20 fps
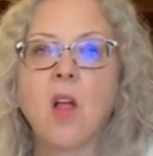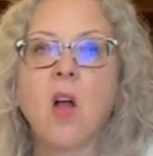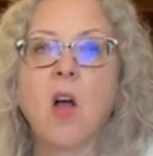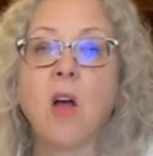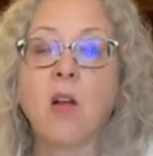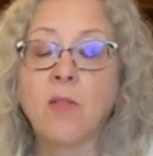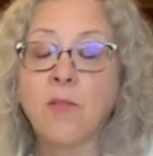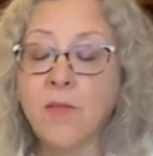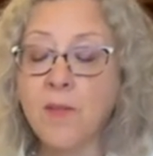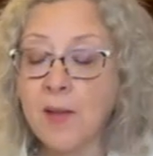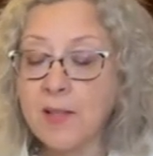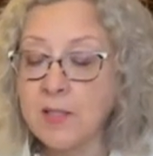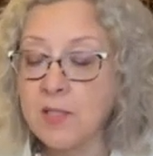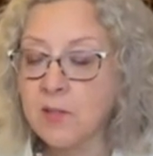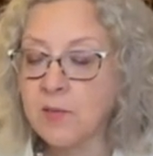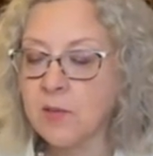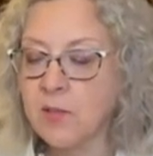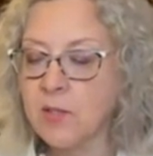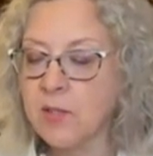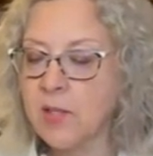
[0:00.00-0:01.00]
On
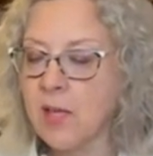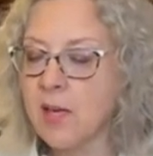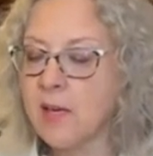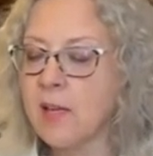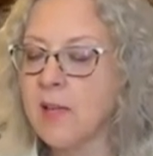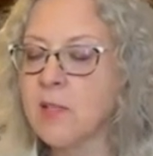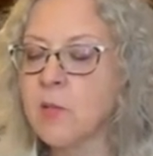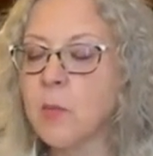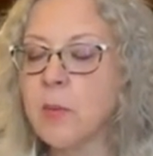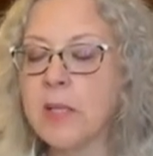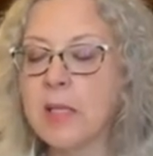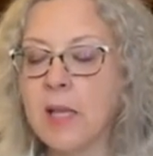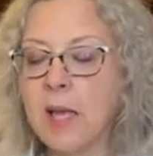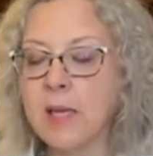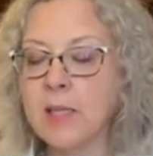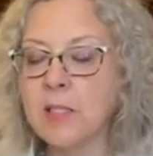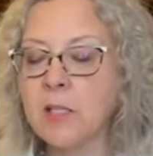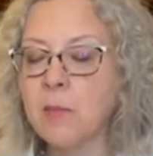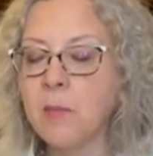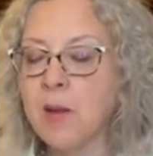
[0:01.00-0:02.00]
festival Sundays, we'd
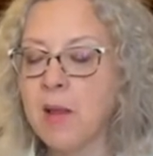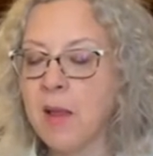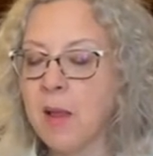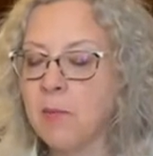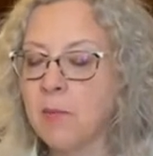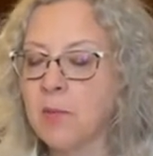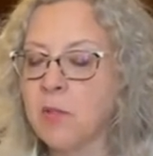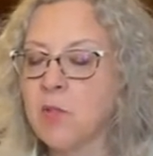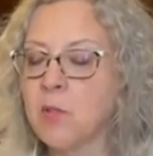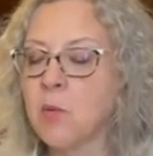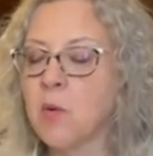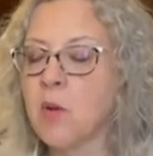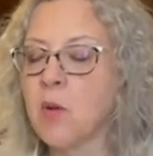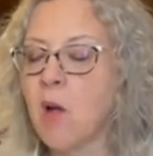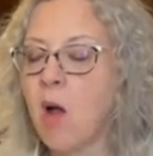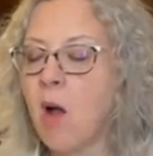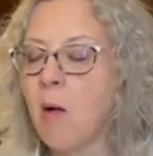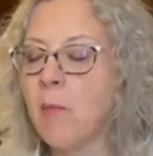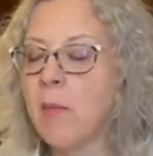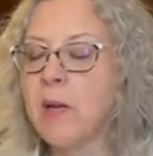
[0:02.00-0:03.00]
like to be able to
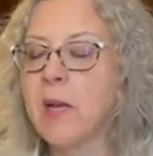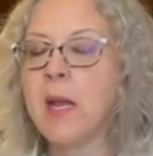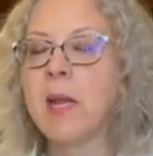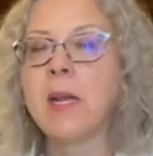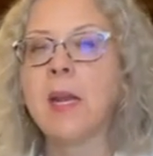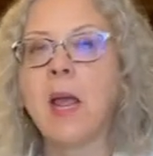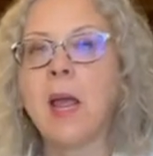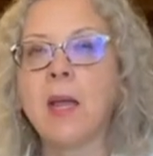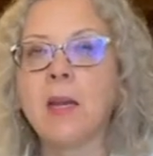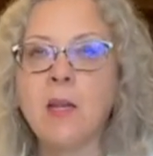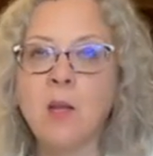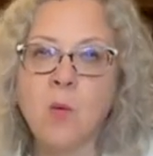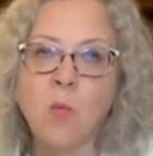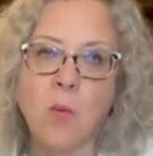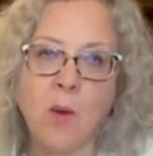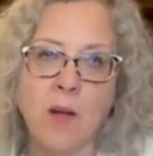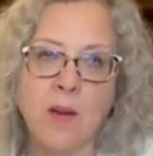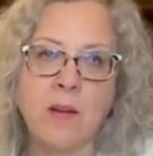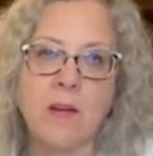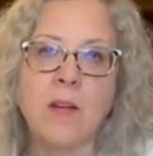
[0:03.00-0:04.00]
accommodate
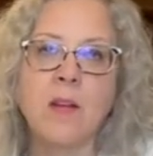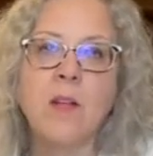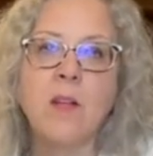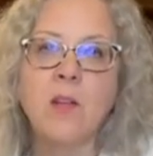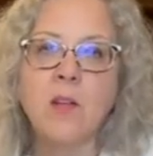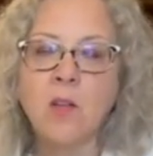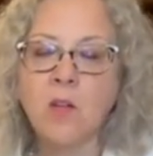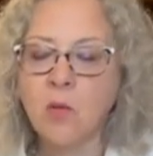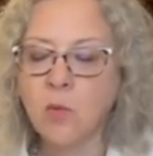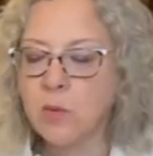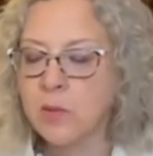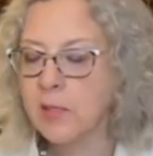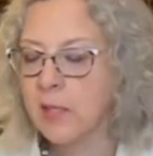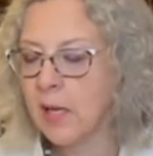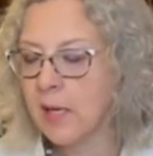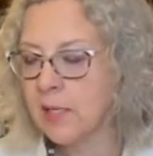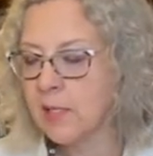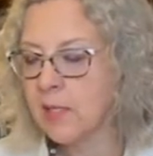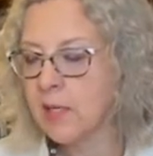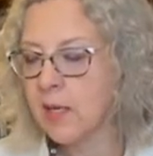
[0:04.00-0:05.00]
anyone who would
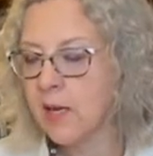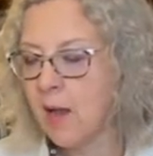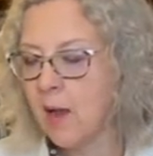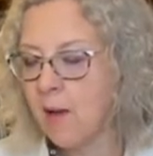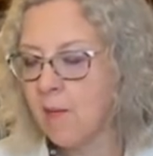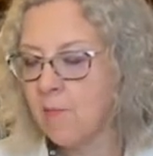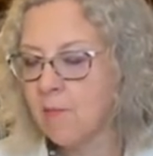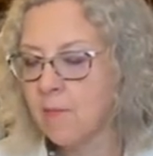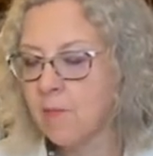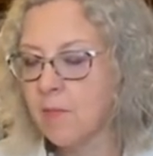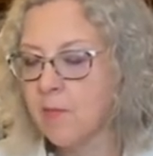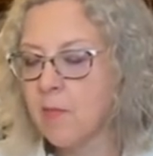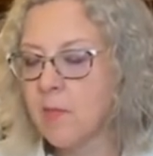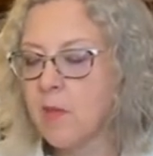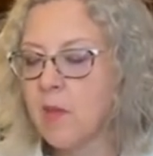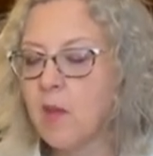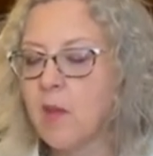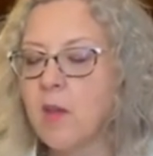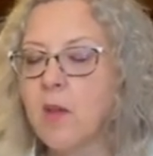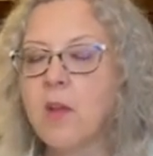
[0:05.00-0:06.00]
like to come.
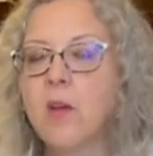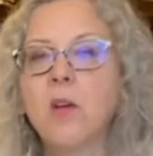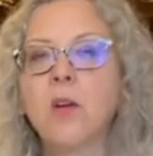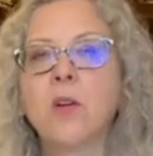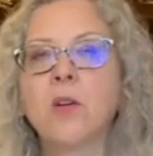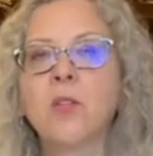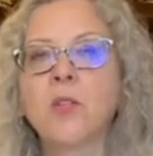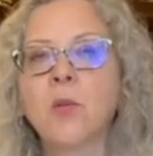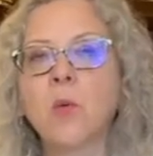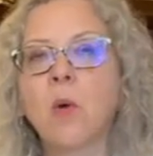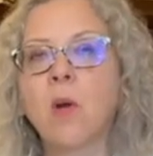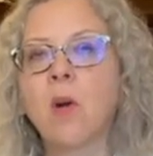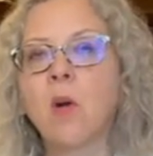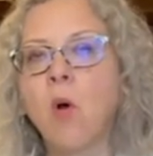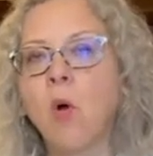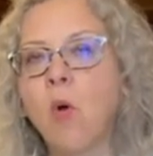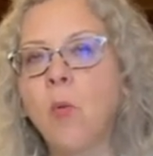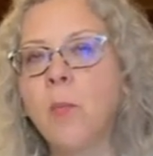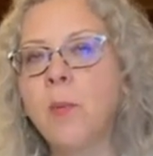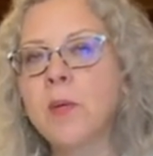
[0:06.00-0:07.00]
So our
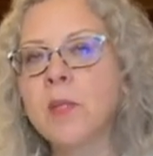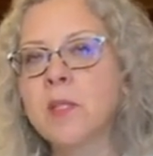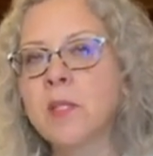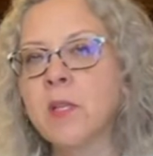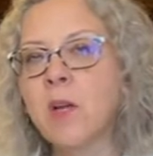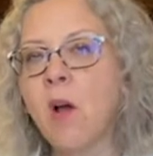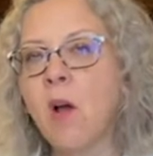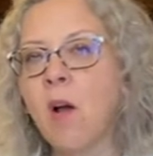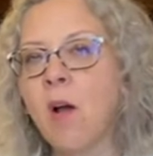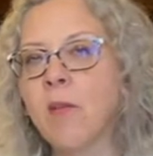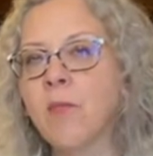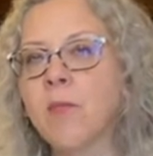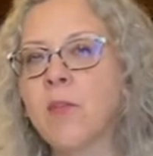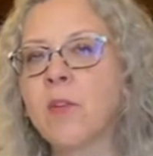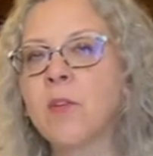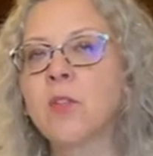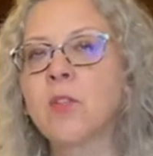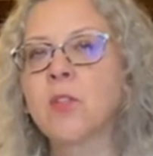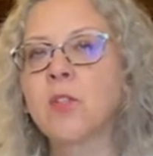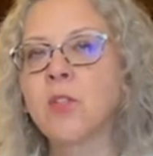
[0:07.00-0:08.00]
hope is to
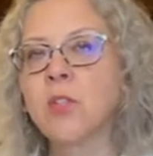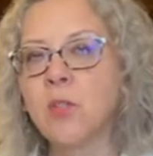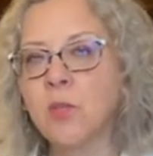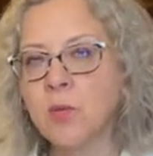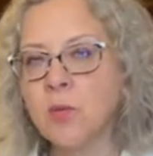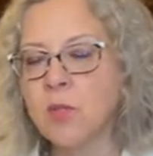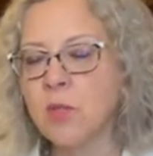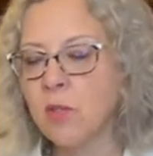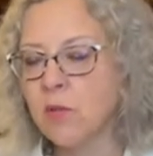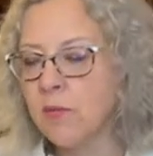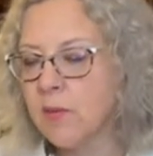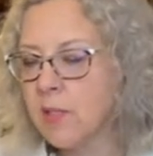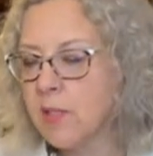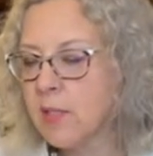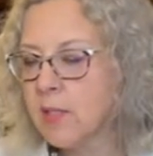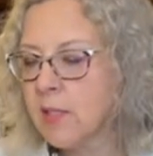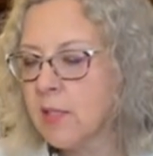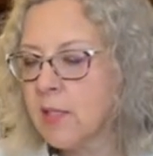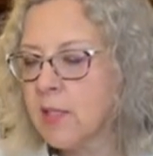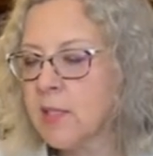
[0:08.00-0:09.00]
offer two
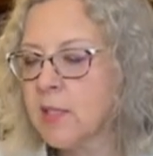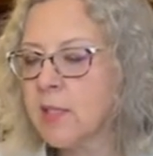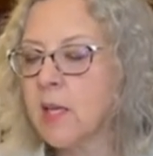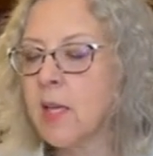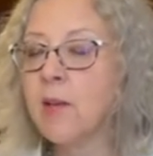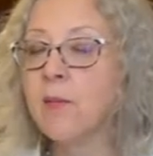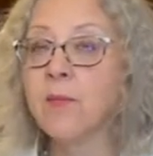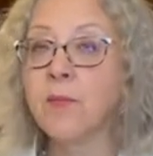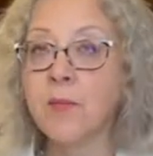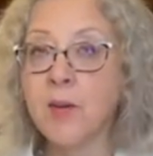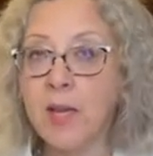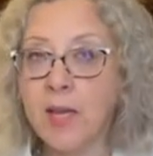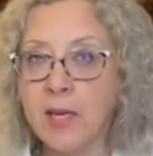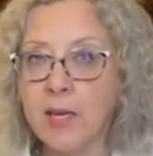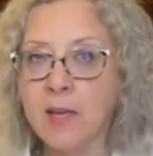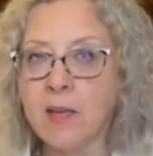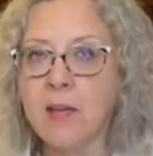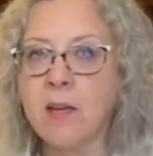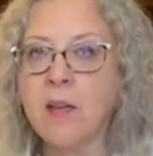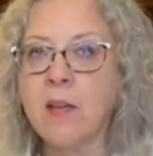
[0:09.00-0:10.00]
services, if
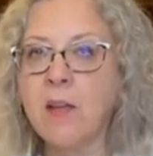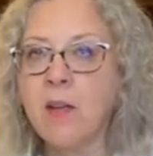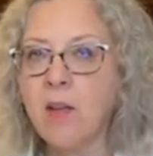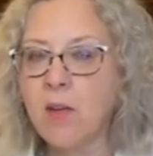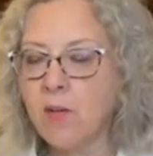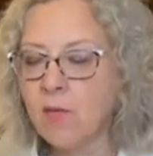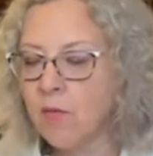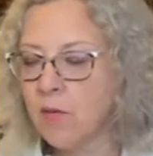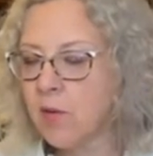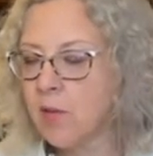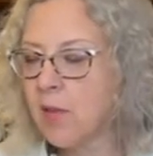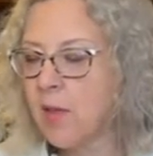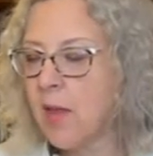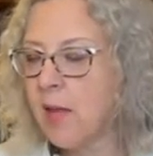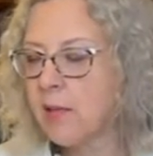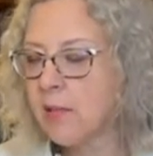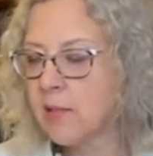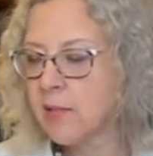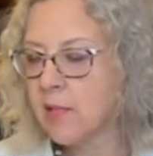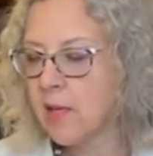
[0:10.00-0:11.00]
needed, for
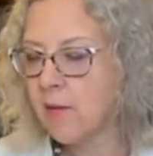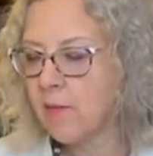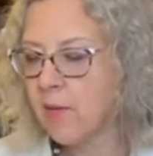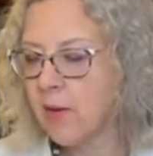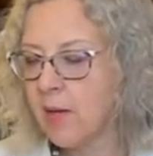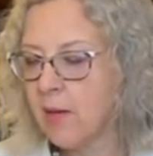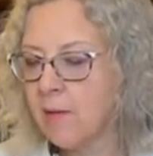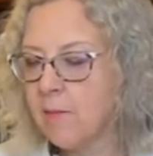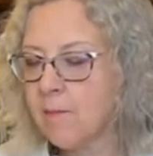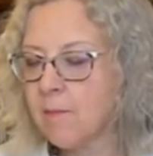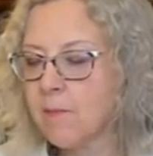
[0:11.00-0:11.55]
Thanksgiving,